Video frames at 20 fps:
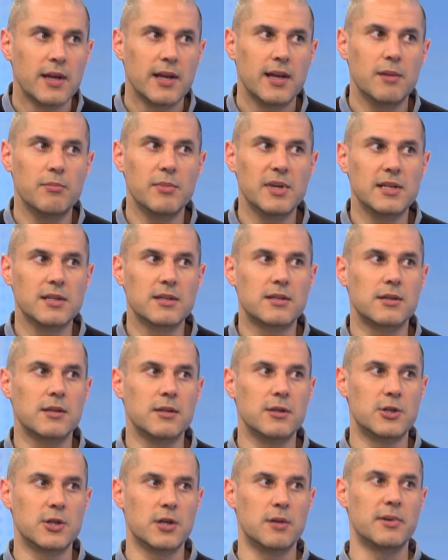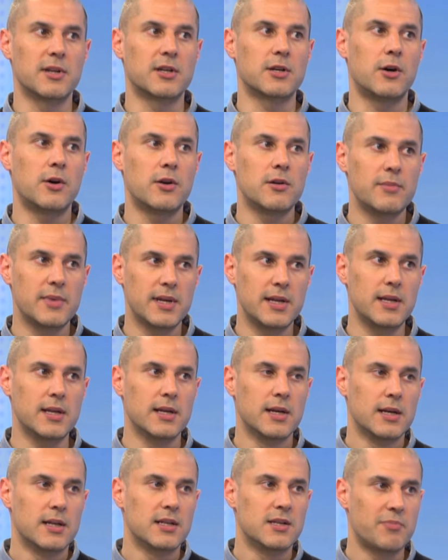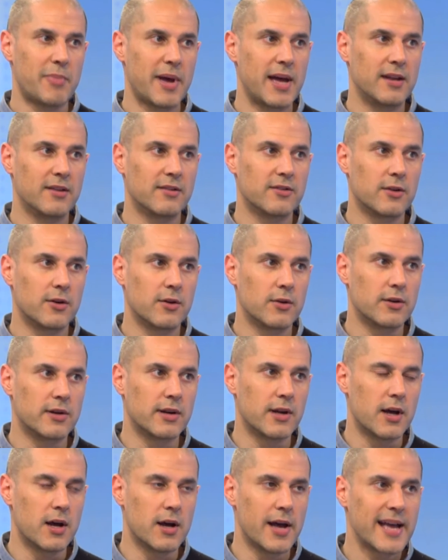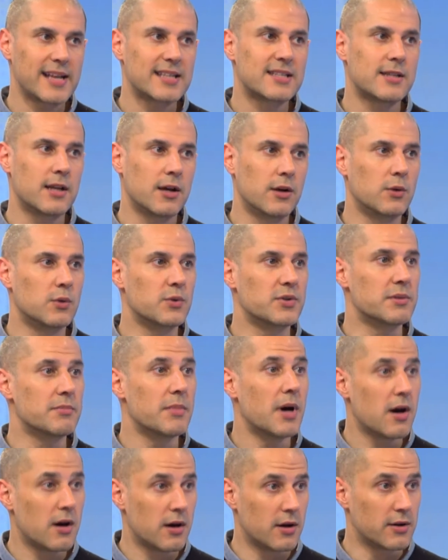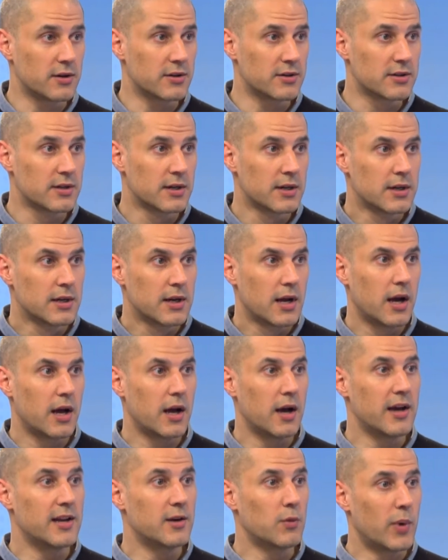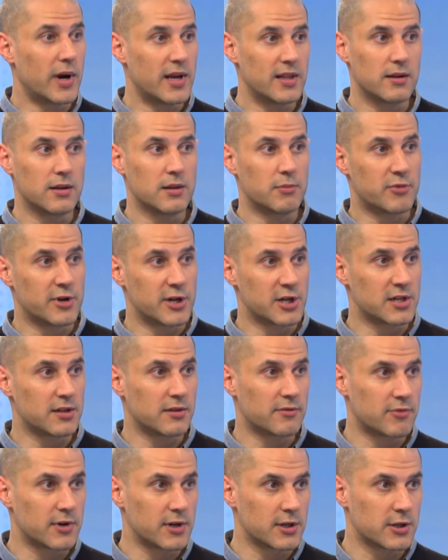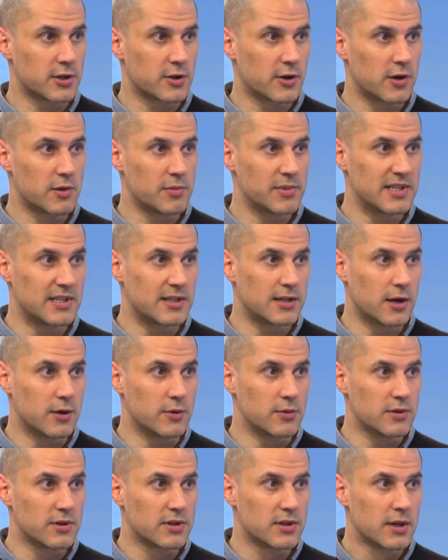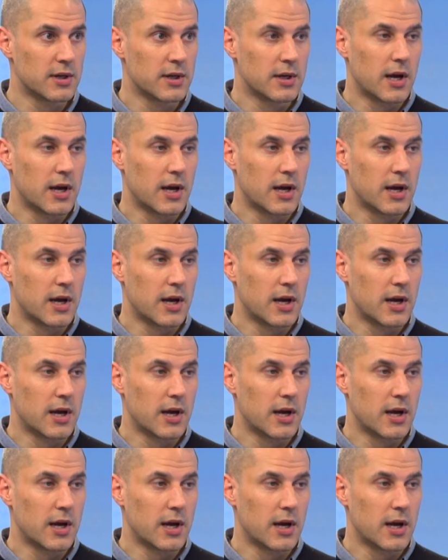it means that the German economy depends on external demand in a way that the British and the French economies don't.